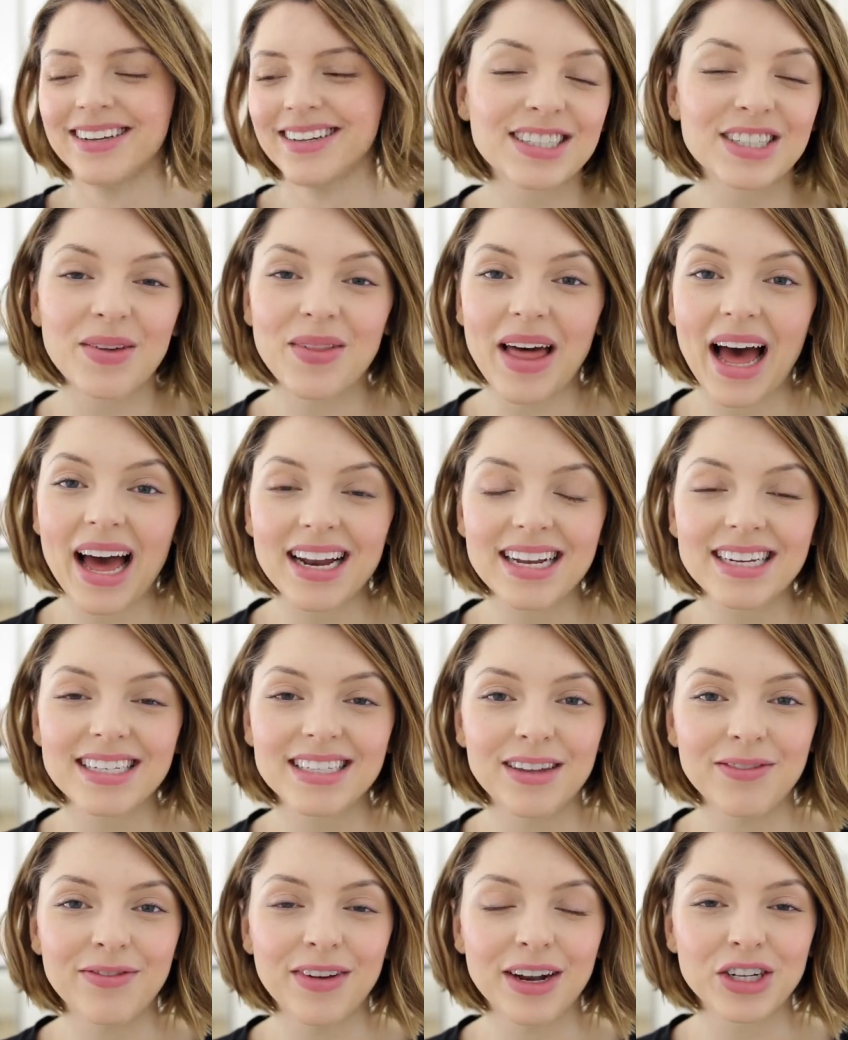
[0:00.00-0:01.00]
So that
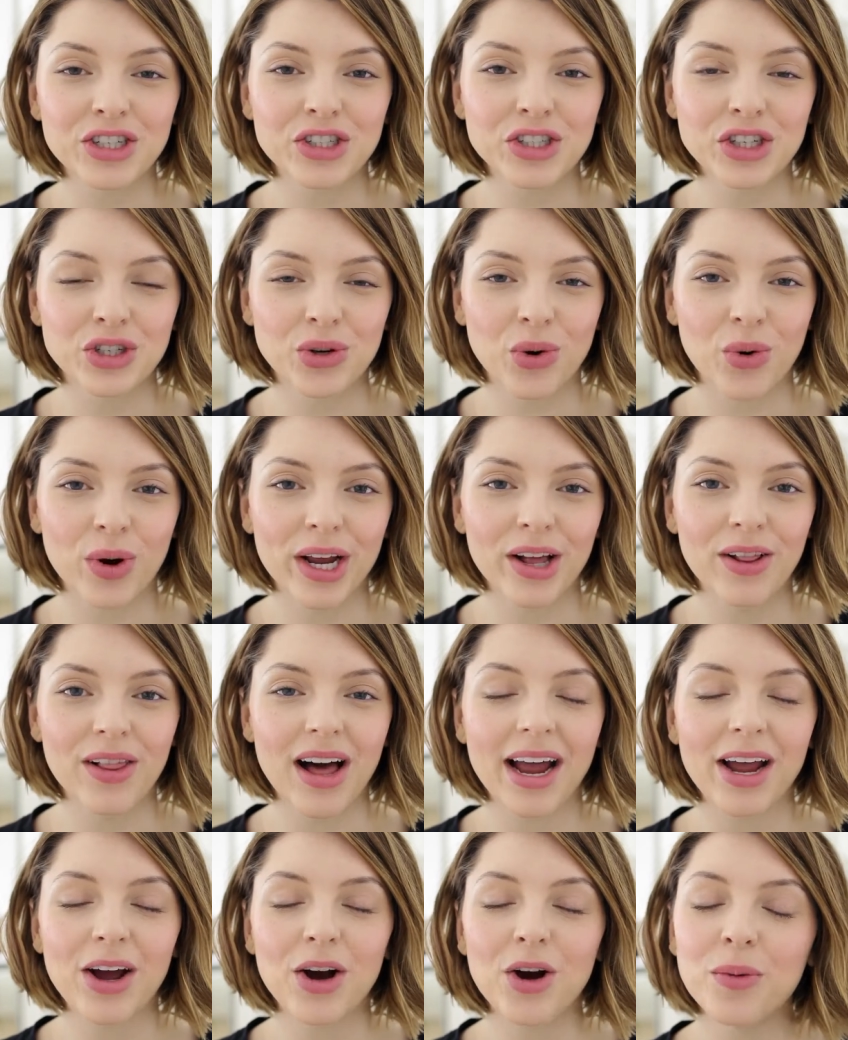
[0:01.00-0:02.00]
is the finished tutorial.
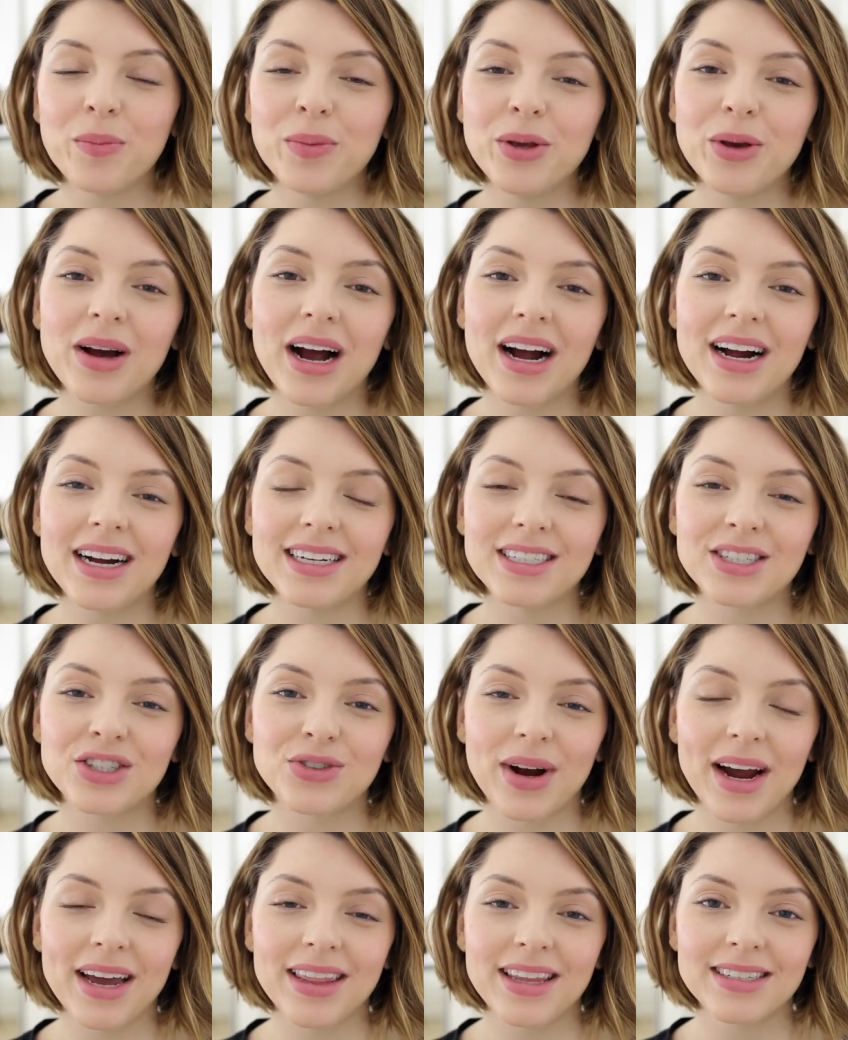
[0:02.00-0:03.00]
I hope you guys
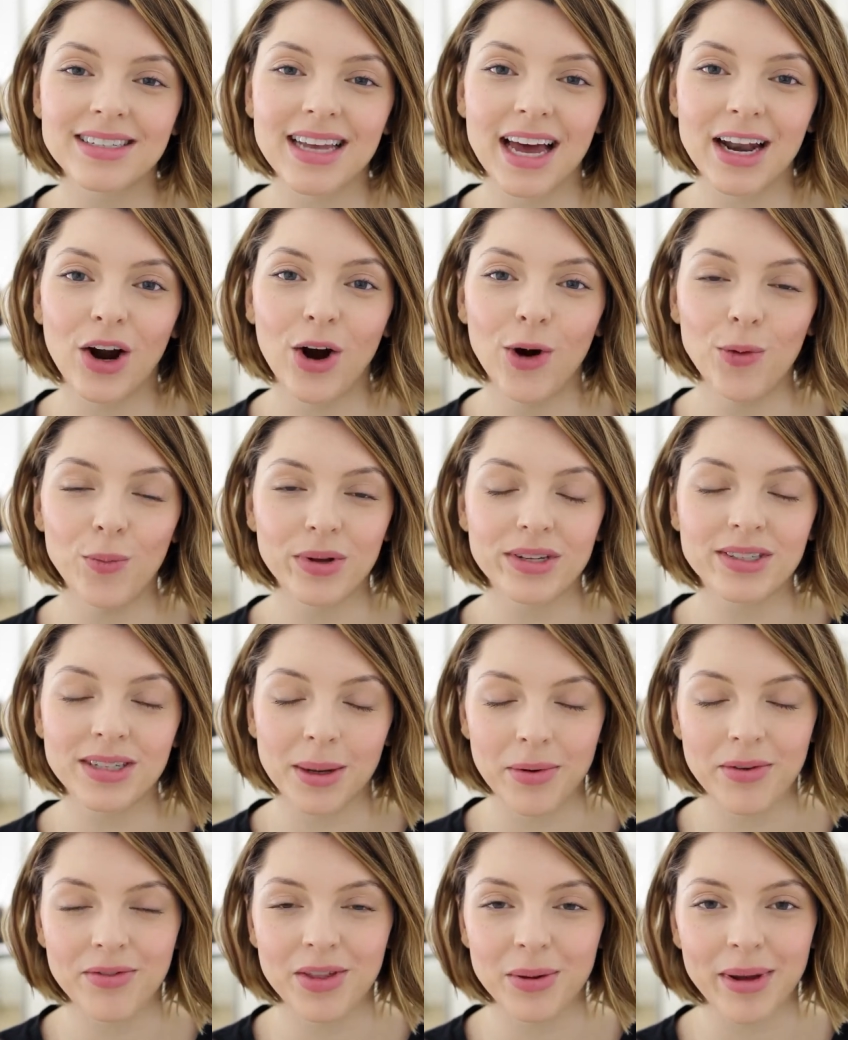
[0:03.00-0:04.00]
try this at home with
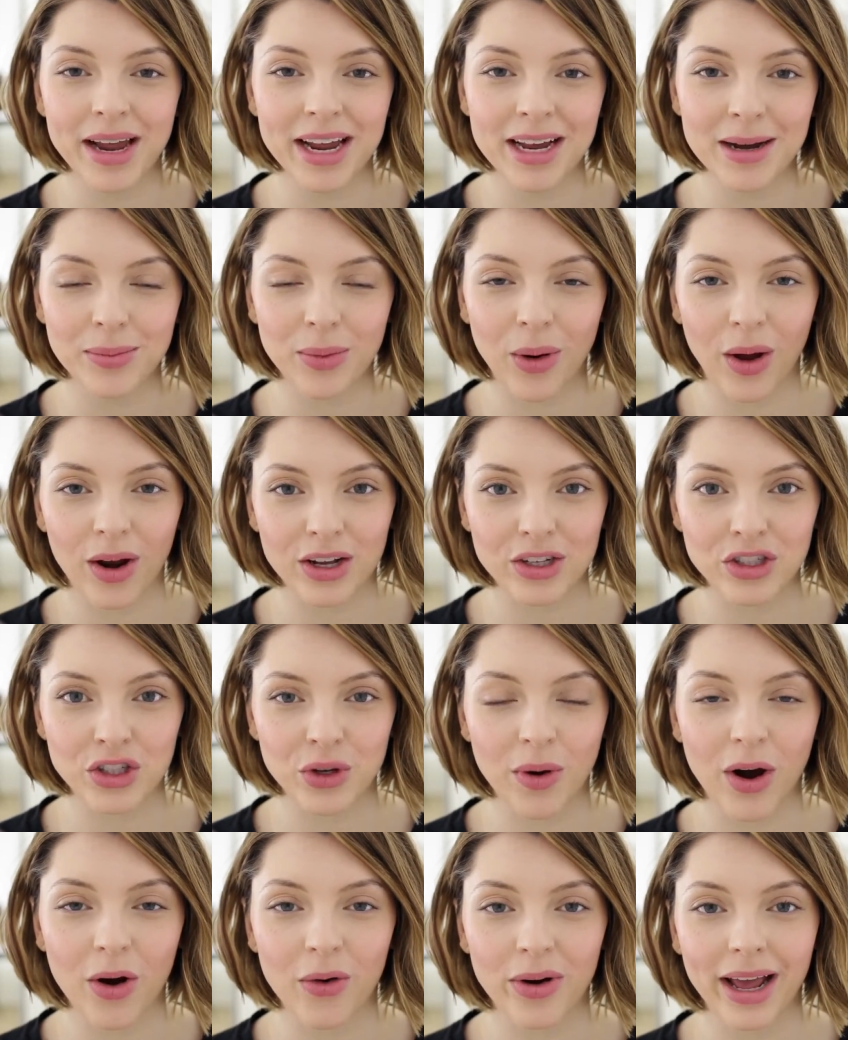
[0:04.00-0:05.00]
some of the makeup products
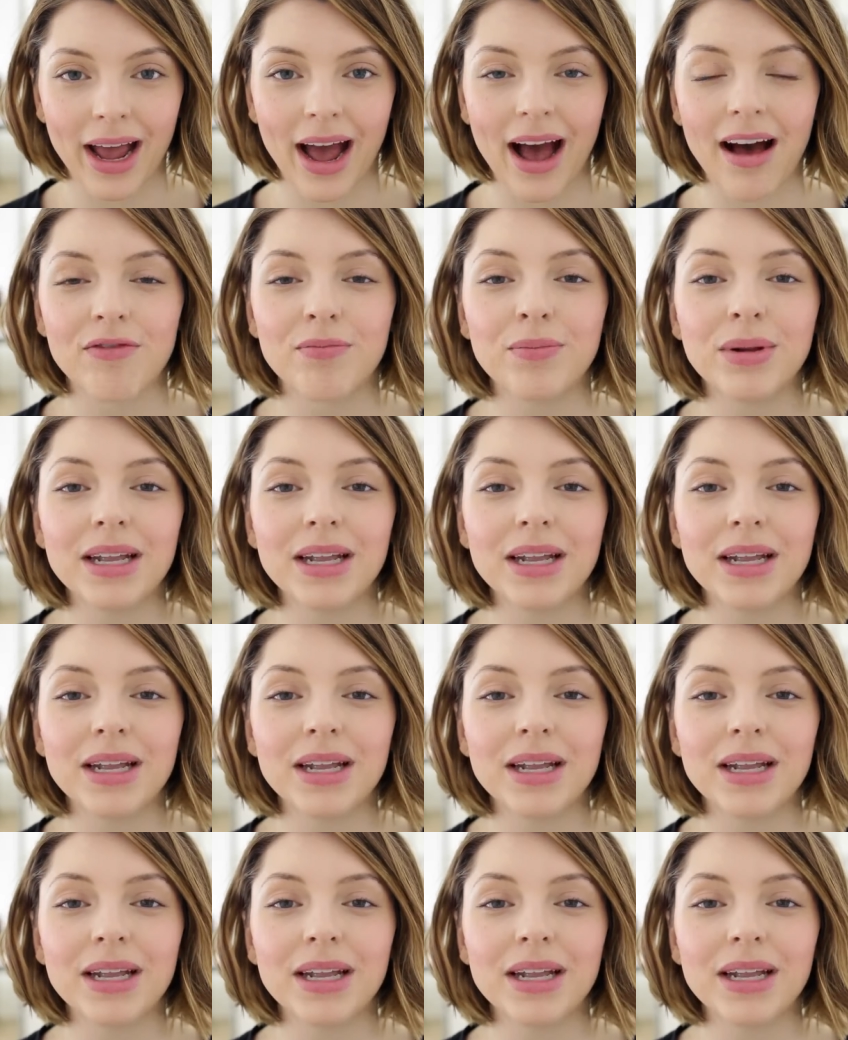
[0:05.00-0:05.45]
you already have.